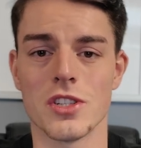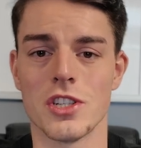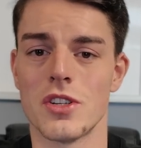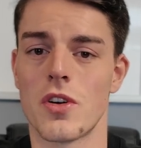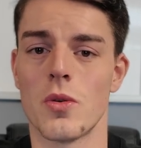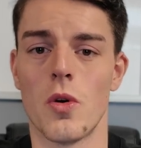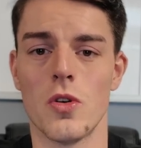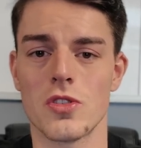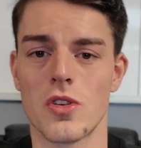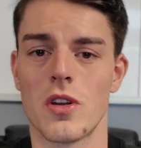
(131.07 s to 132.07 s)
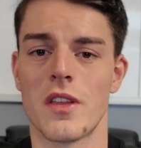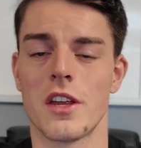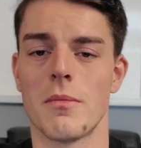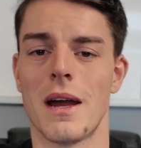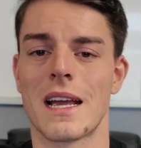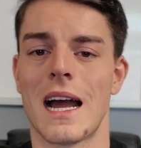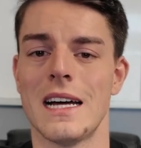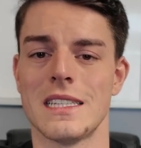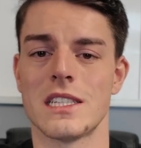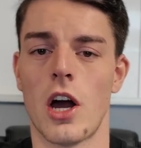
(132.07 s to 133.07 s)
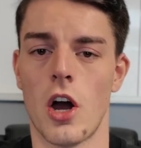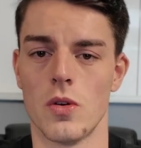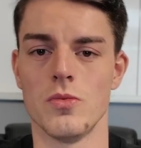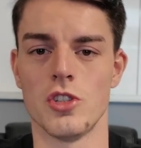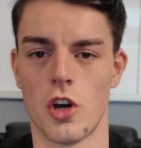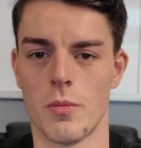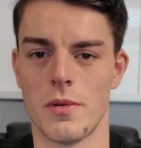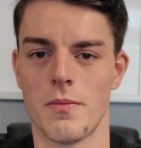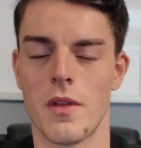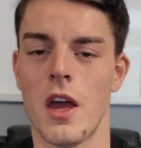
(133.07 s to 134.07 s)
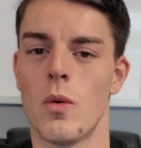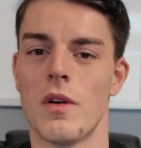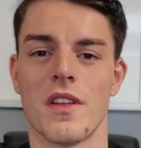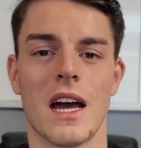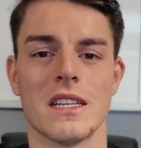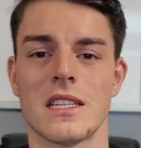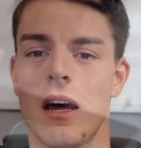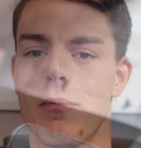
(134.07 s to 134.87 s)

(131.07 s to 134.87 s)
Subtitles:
euro or dollar that you make has its own job, whether that's